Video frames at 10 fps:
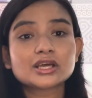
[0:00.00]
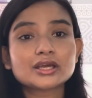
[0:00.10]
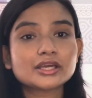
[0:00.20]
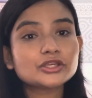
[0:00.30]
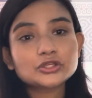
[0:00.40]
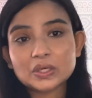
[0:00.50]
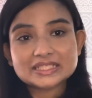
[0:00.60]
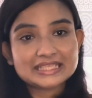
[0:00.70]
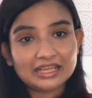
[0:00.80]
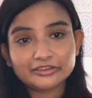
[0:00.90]
in
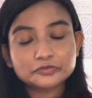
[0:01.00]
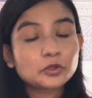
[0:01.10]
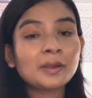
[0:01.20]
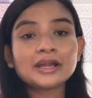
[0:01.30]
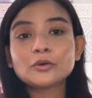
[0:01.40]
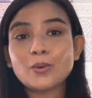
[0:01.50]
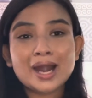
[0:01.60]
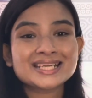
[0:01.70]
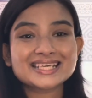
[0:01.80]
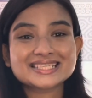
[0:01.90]
yourself no matter
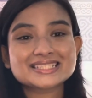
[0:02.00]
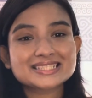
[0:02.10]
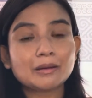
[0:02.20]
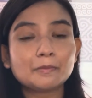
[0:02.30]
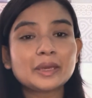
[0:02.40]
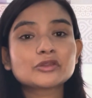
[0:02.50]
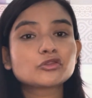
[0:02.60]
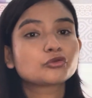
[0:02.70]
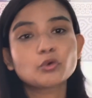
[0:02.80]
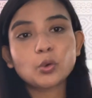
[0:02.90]
what is being
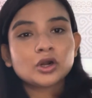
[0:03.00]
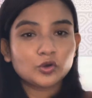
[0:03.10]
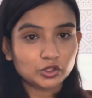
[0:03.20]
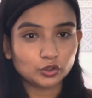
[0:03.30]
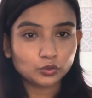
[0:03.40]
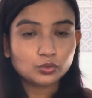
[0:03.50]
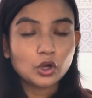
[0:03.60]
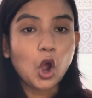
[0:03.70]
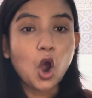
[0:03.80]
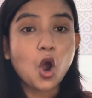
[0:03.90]
thrown on you
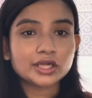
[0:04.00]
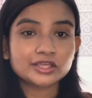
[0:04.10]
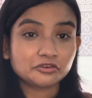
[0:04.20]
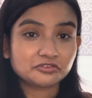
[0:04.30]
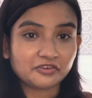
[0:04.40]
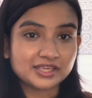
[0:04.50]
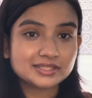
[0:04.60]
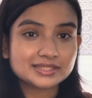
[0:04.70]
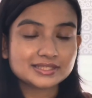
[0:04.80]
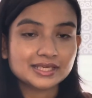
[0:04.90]
on your
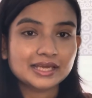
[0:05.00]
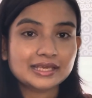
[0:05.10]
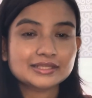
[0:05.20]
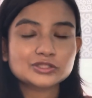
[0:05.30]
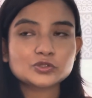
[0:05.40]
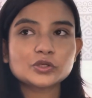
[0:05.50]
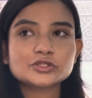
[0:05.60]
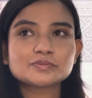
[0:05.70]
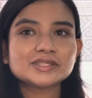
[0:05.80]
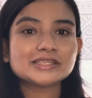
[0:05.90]
face there's going
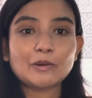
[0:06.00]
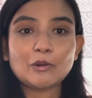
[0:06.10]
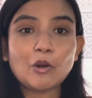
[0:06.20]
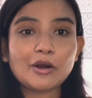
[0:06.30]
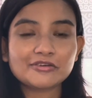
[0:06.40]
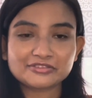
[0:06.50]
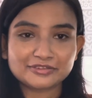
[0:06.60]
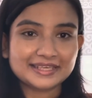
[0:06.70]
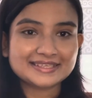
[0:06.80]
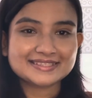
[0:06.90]
to be a lot of
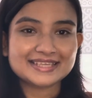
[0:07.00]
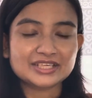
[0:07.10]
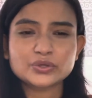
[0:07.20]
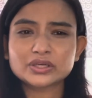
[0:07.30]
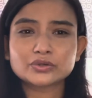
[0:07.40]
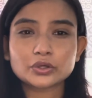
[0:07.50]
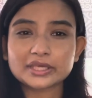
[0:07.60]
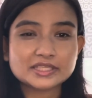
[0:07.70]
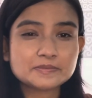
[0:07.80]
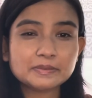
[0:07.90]
things that you're going to
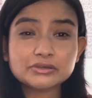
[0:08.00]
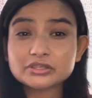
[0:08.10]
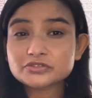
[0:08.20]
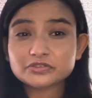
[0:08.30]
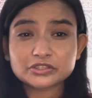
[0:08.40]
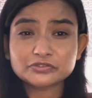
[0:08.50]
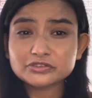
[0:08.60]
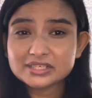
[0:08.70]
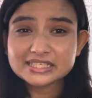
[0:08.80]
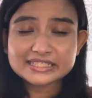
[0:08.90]
experience for the
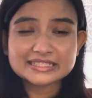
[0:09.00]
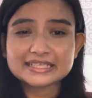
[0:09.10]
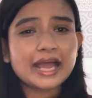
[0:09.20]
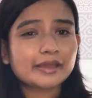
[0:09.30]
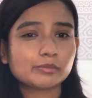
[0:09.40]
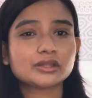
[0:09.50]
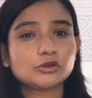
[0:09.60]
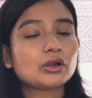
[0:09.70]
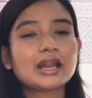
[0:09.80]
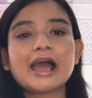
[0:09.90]
first time in
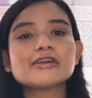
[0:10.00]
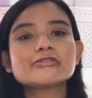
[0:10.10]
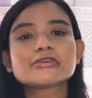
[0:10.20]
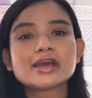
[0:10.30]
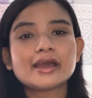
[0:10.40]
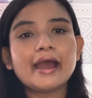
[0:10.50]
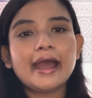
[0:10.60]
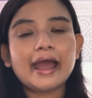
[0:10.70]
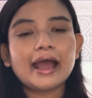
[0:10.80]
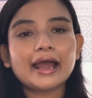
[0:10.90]
your life
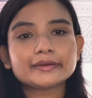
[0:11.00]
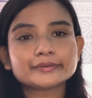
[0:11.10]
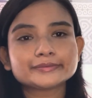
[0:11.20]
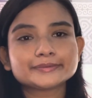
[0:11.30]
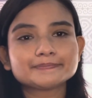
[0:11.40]
and